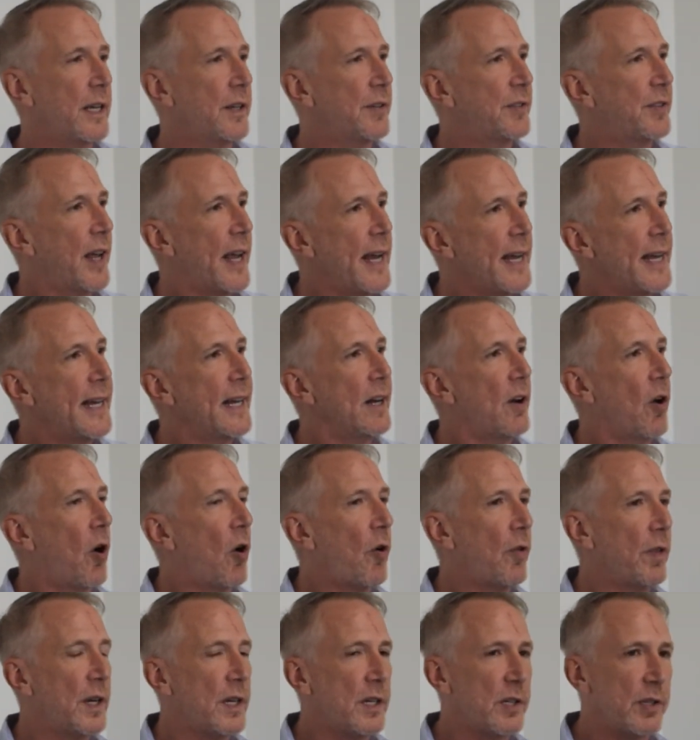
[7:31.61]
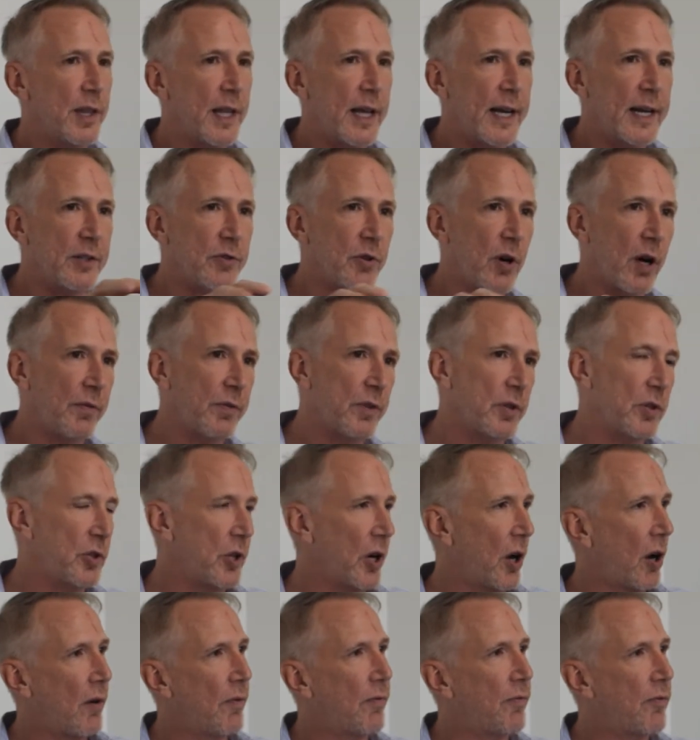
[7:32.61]
is taking all these things off the
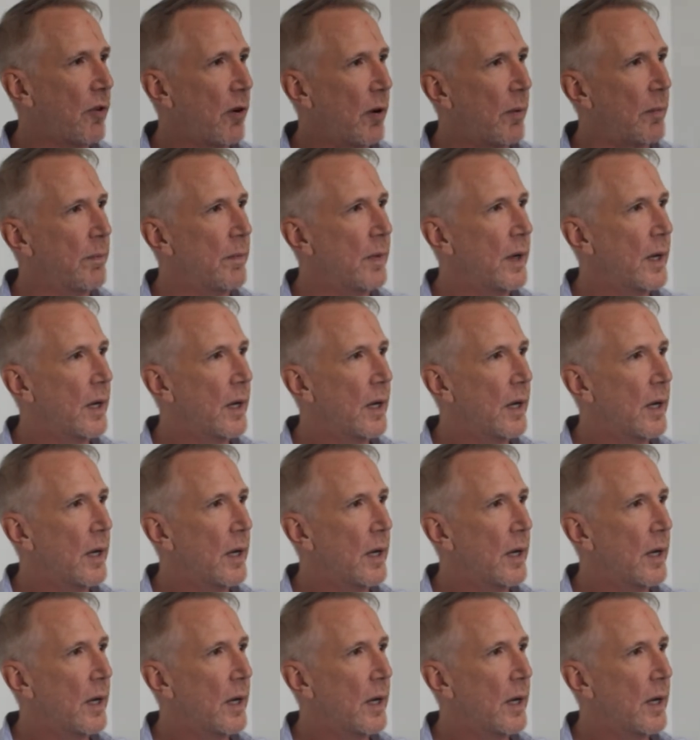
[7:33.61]
shelf from